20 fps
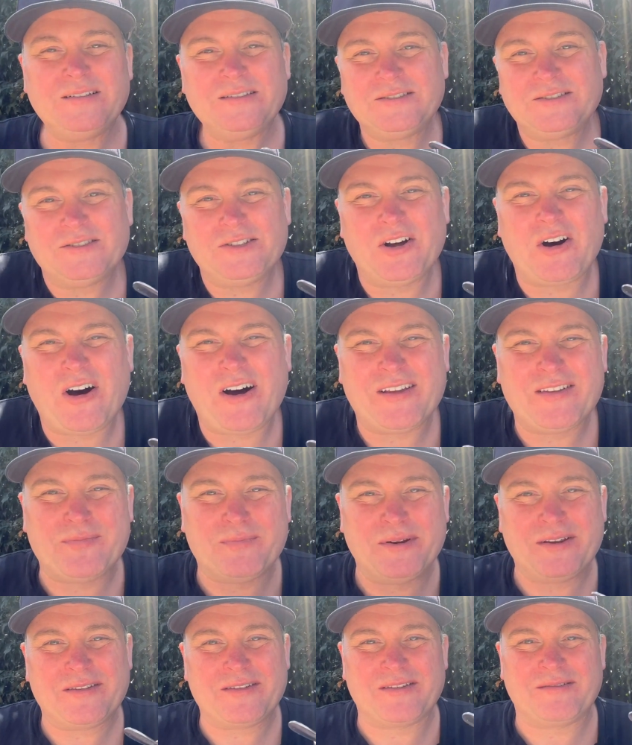It's nice,
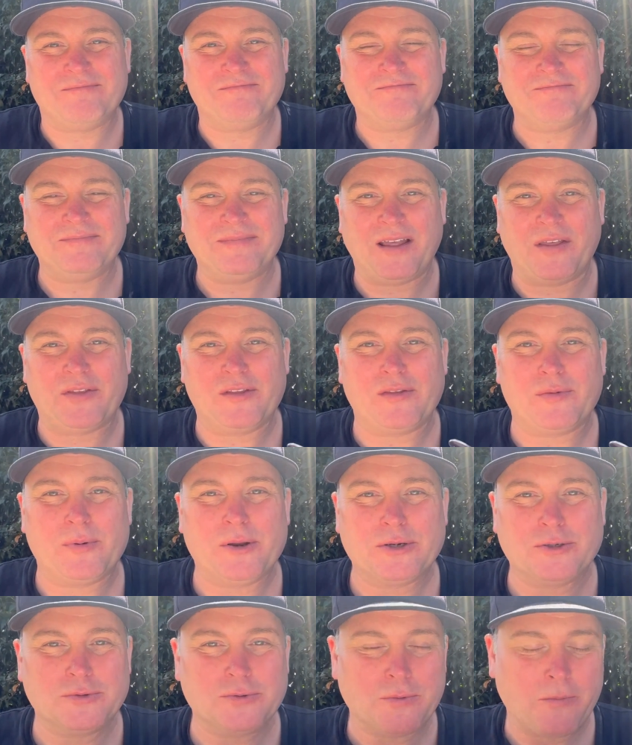but it's nothing
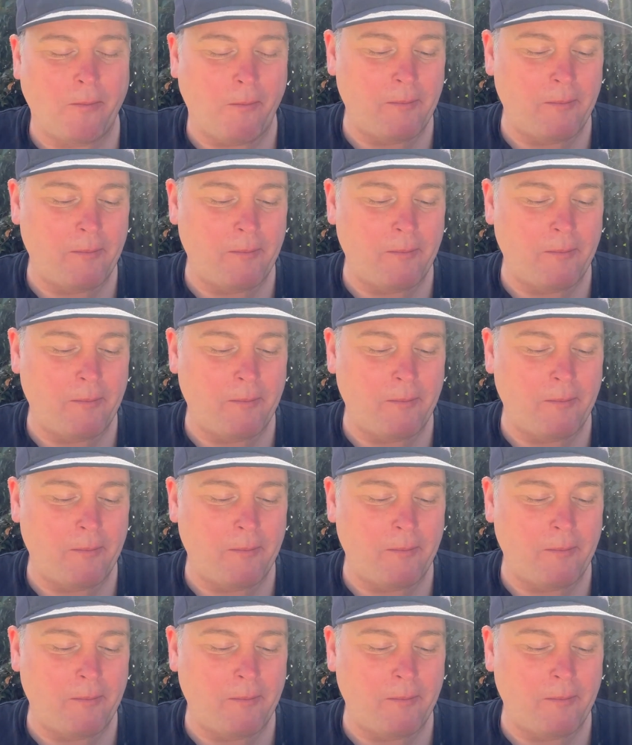special.